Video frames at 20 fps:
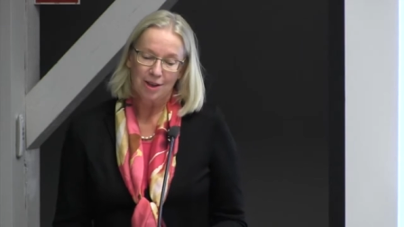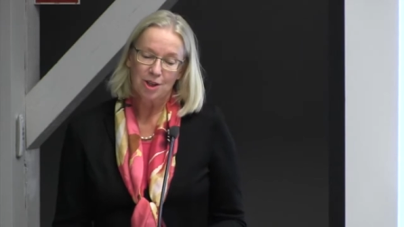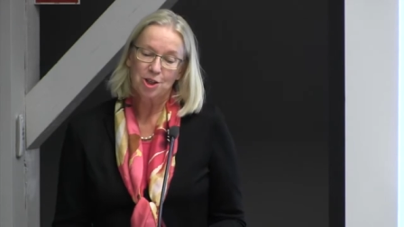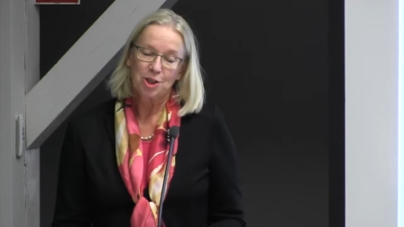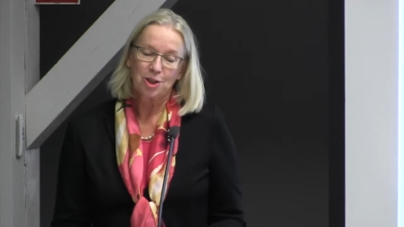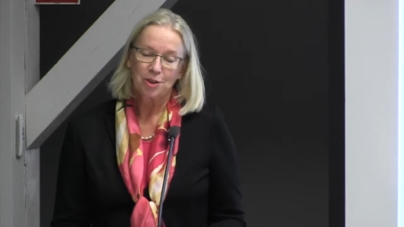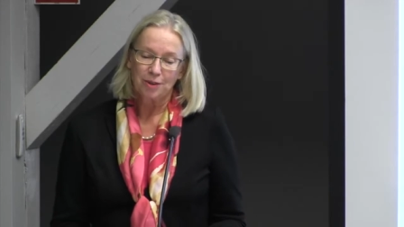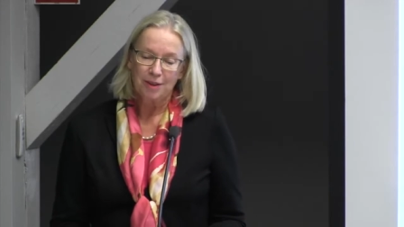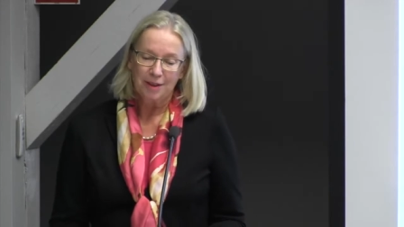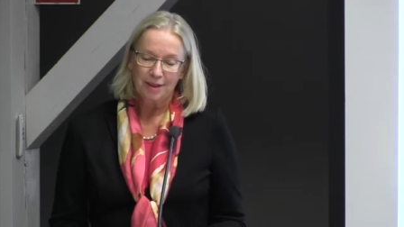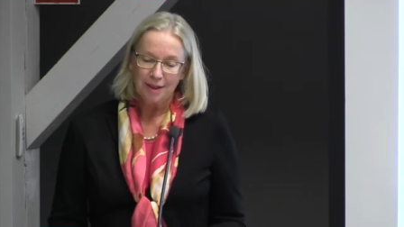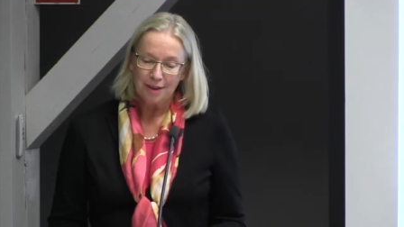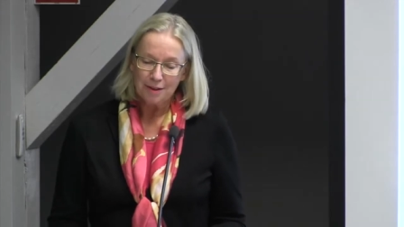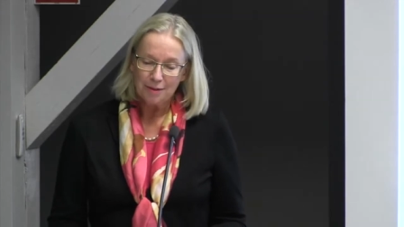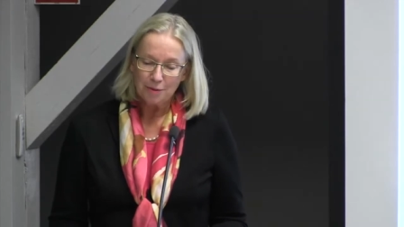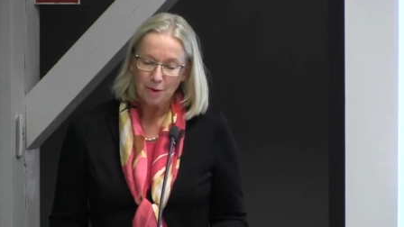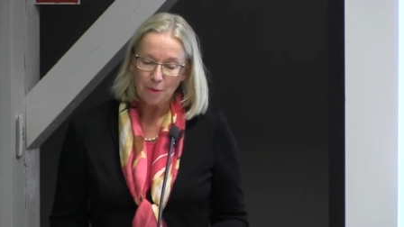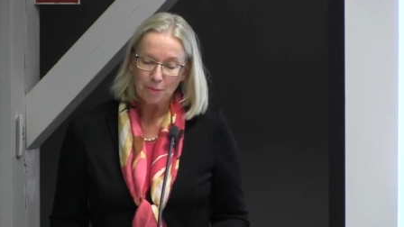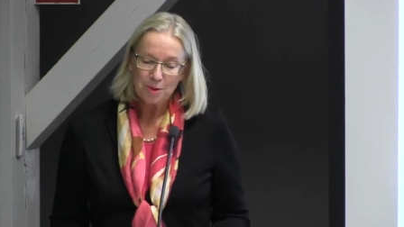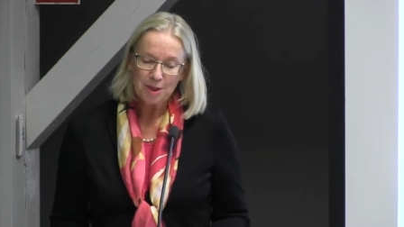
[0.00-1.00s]
Shirin
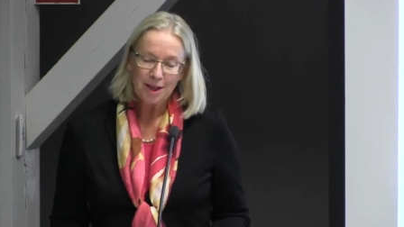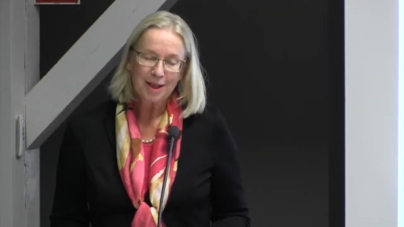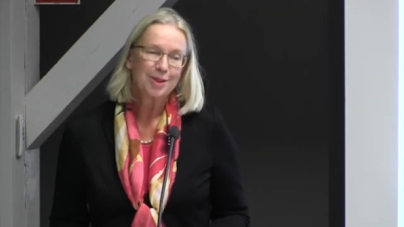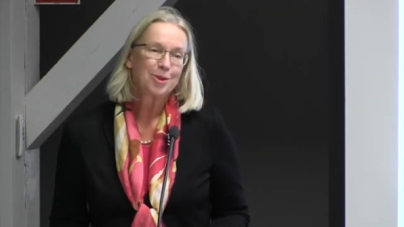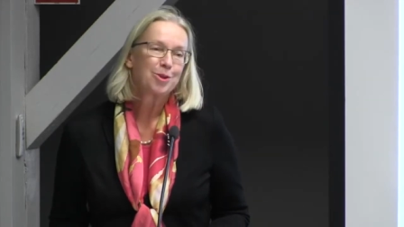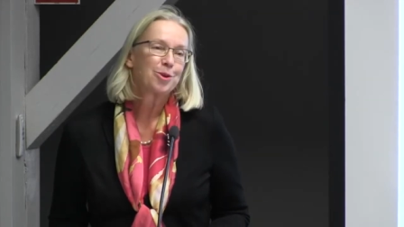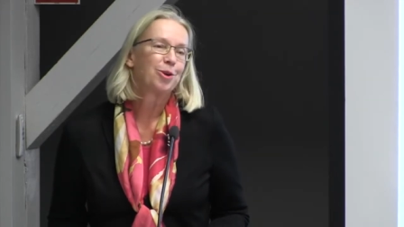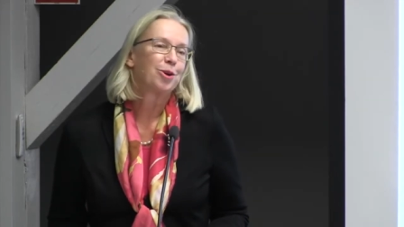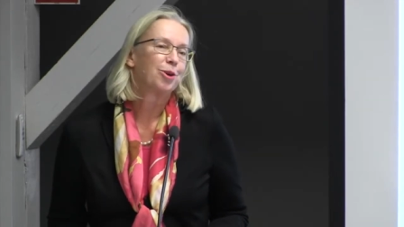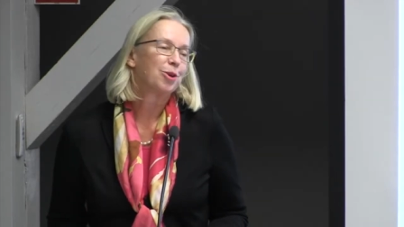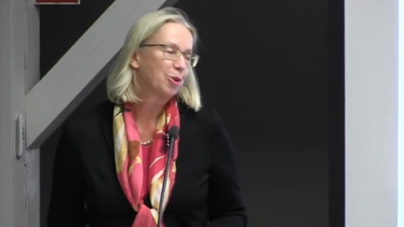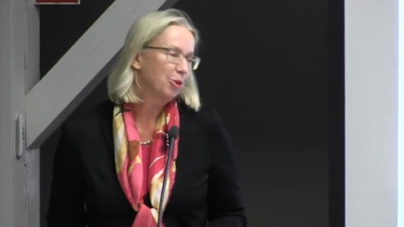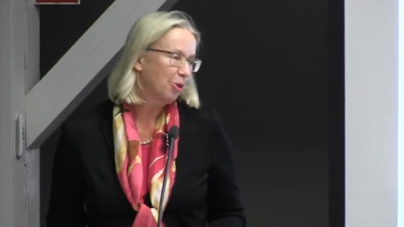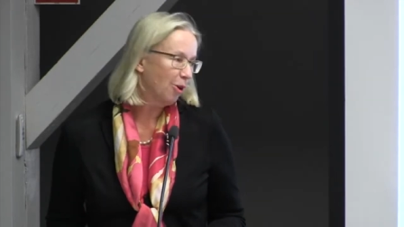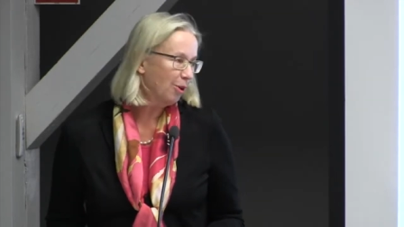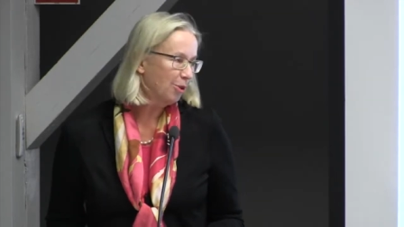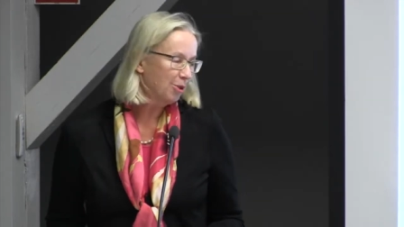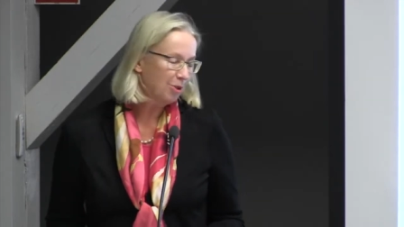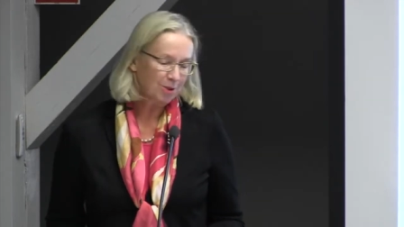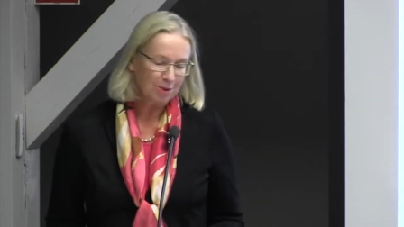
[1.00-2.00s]
Naef obtained her
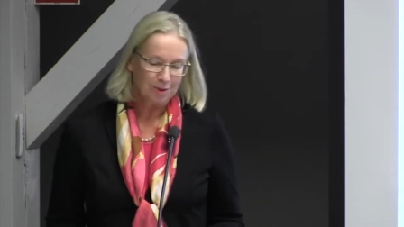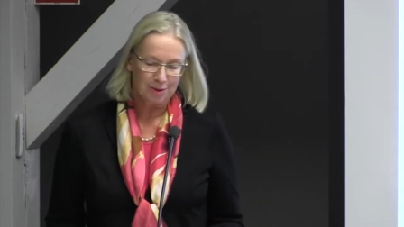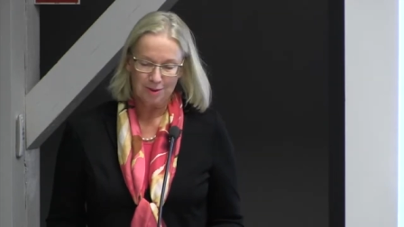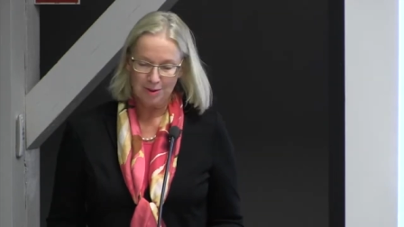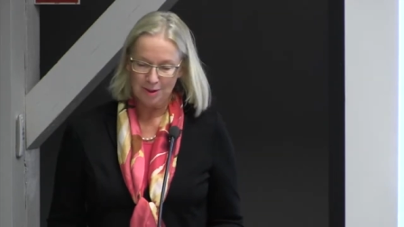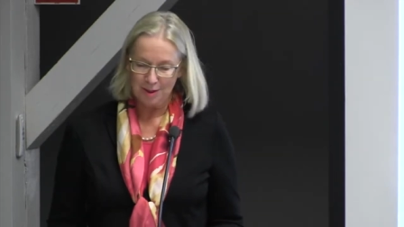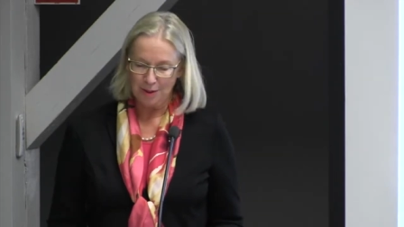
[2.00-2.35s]
doctoral